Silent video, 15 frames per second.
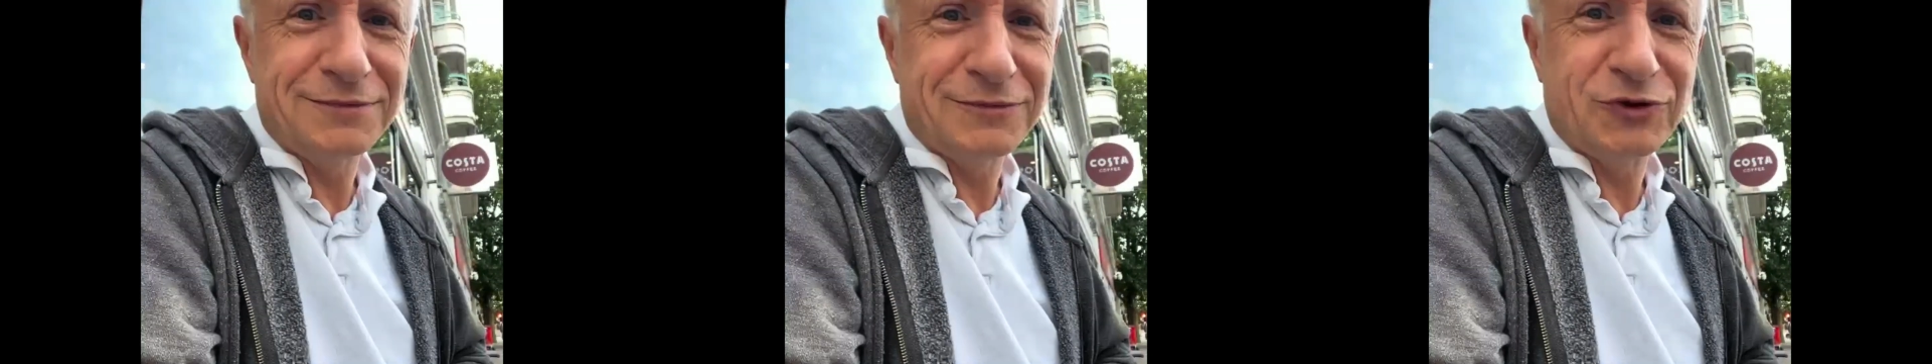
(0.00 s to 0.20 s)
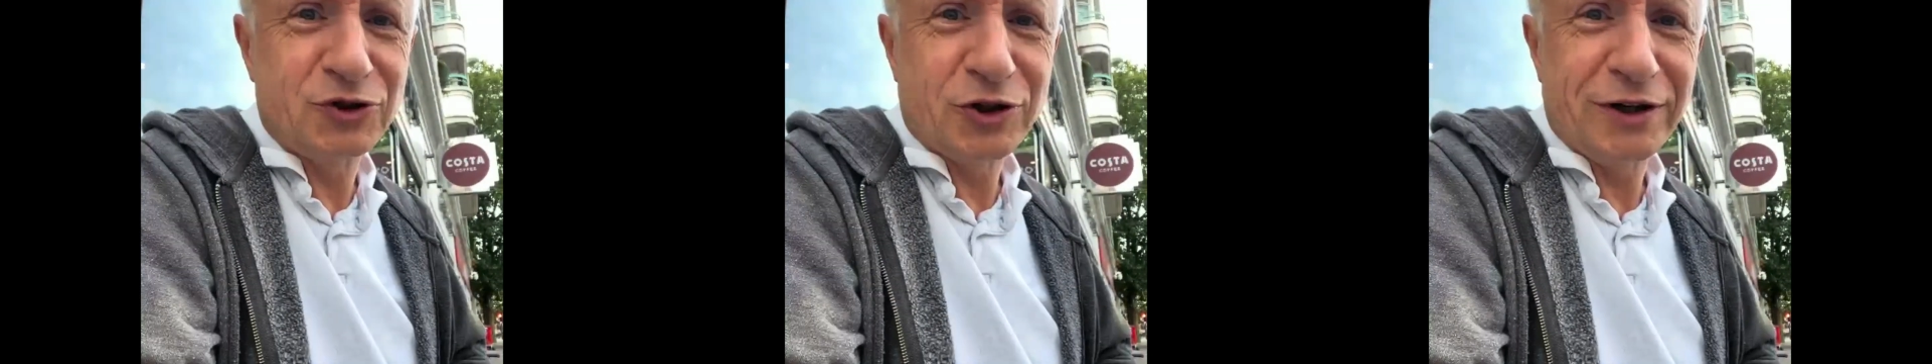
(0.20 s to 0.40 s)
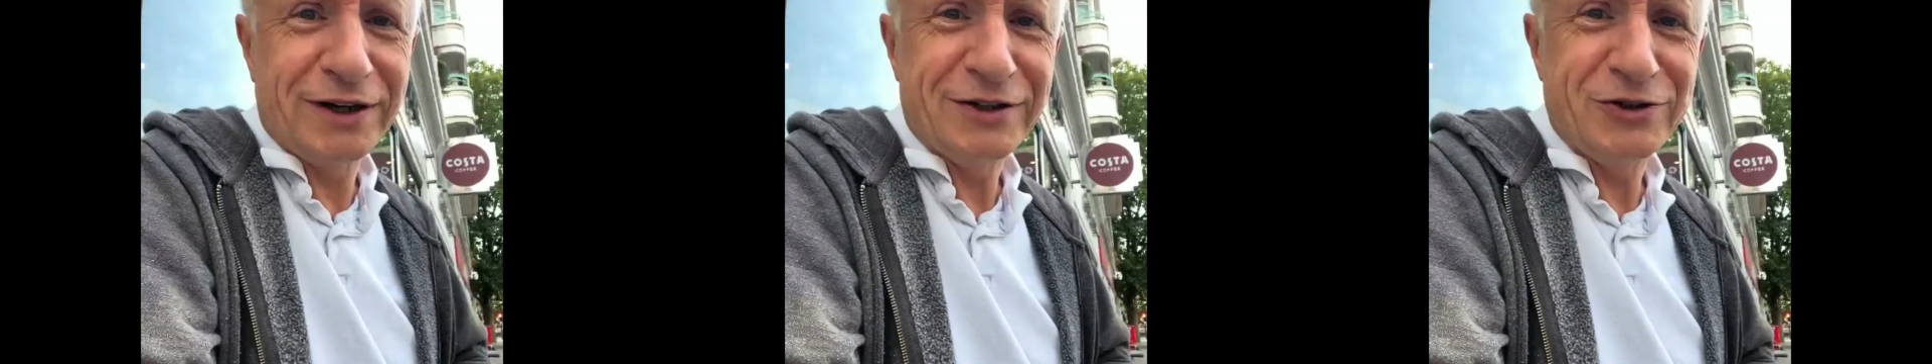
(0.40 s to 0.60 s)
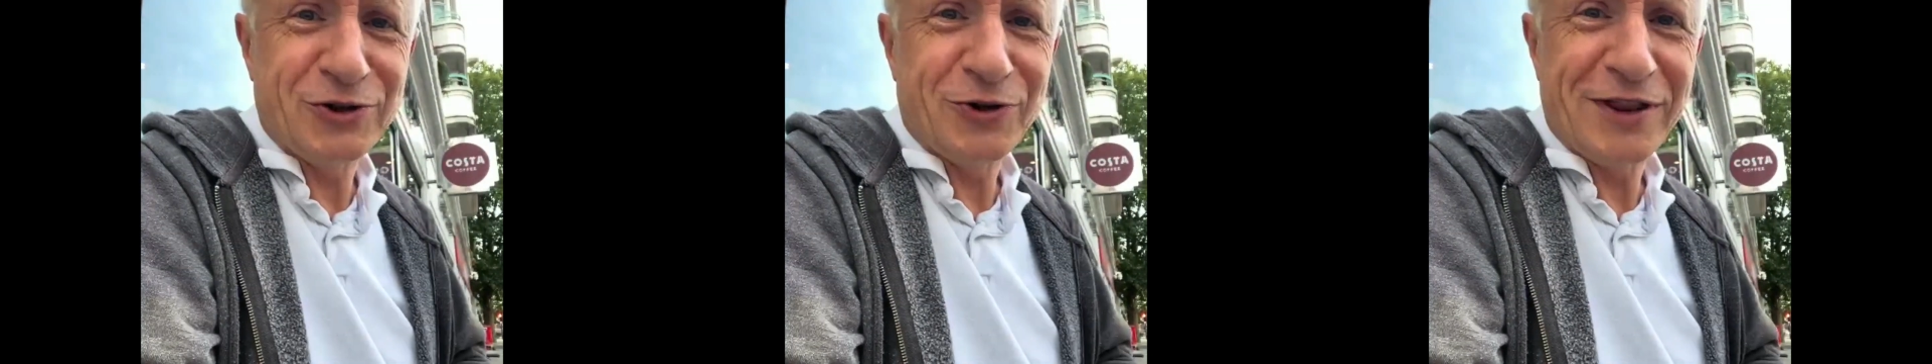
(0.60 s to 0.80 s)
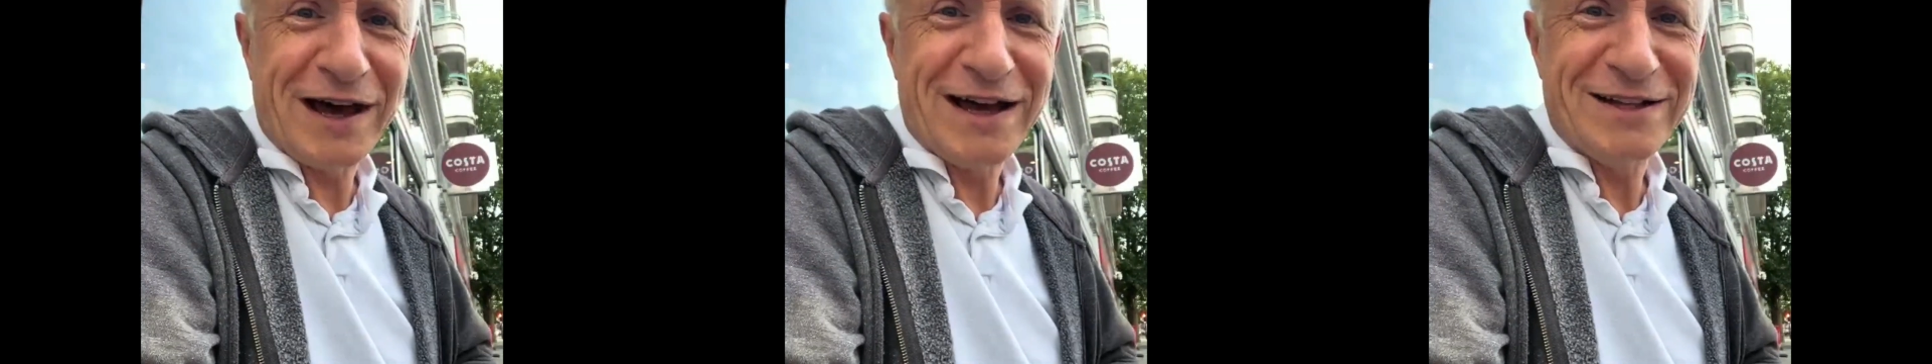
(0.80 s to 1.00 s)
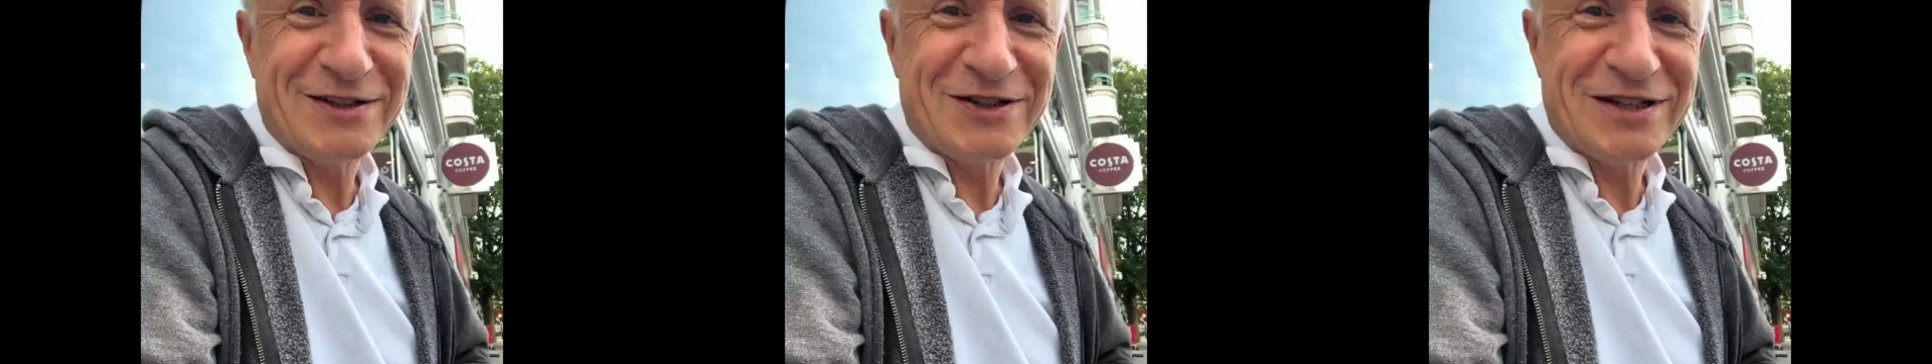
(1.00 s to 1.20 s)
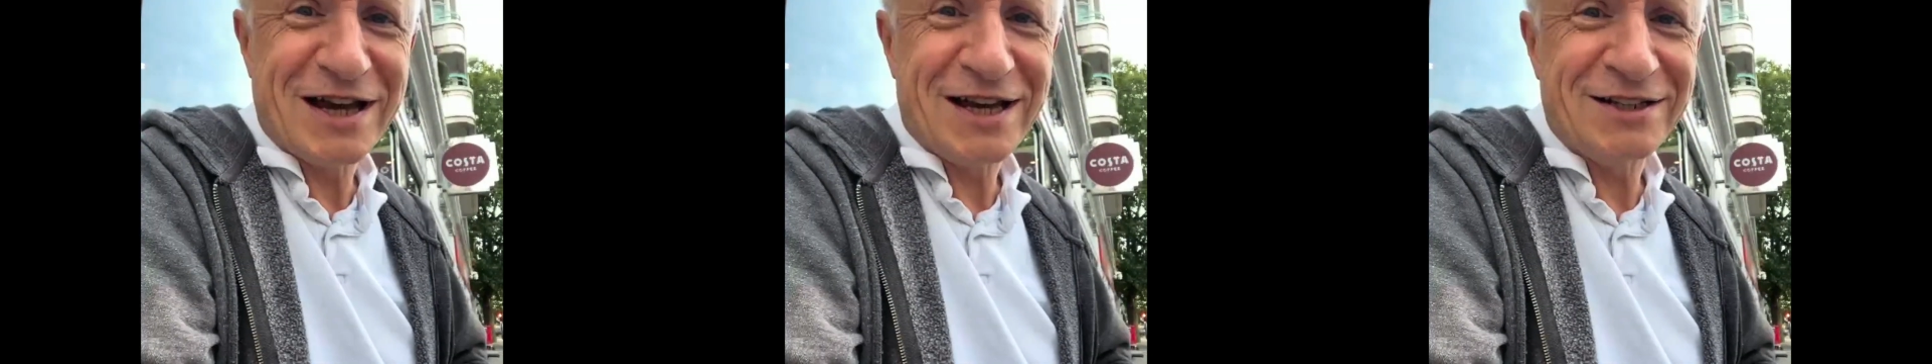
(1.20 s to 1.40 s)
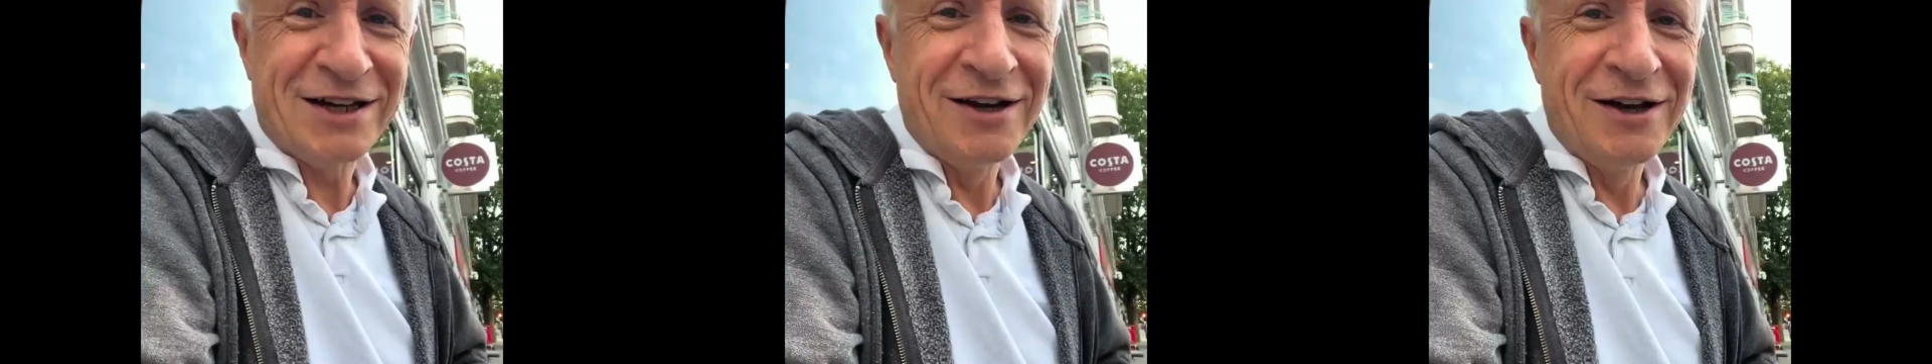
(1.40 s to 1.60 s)
try and enjoy that
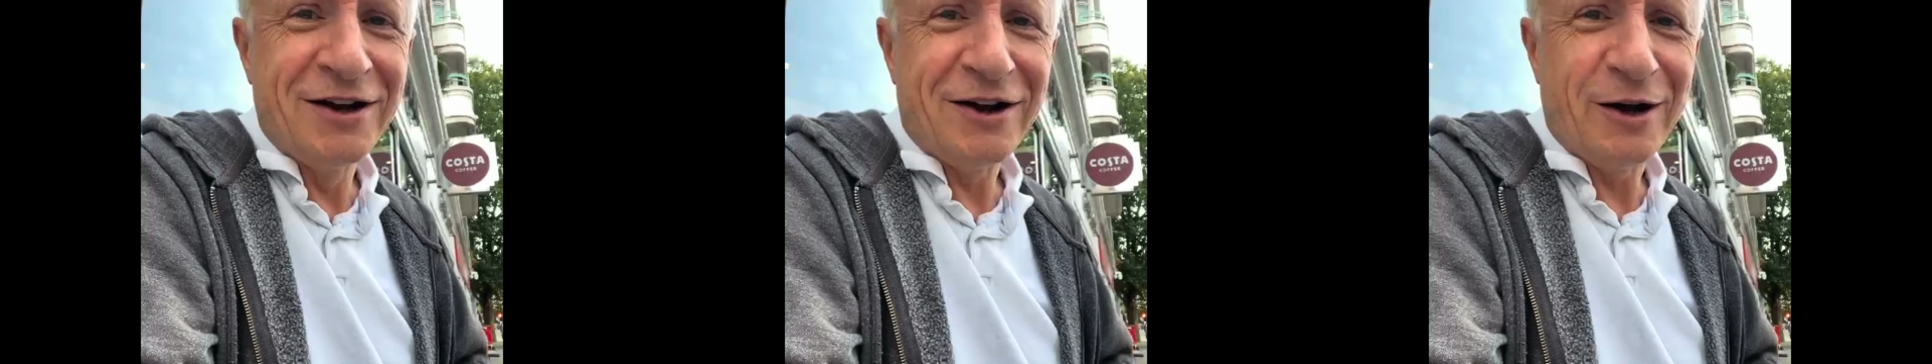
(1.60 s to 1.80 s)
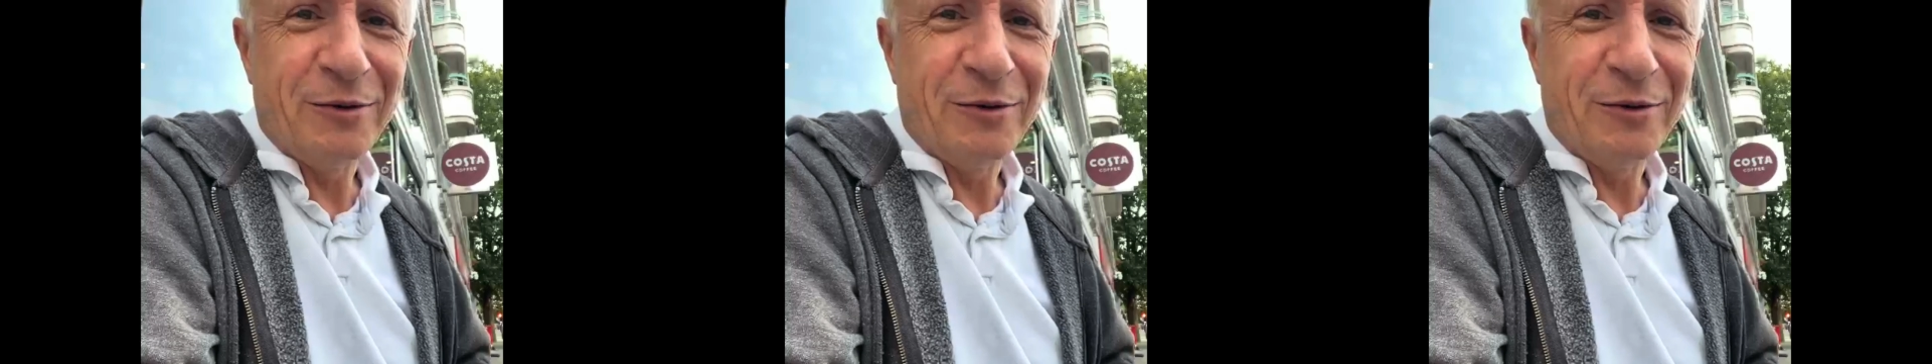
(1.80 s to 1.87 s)
instead. I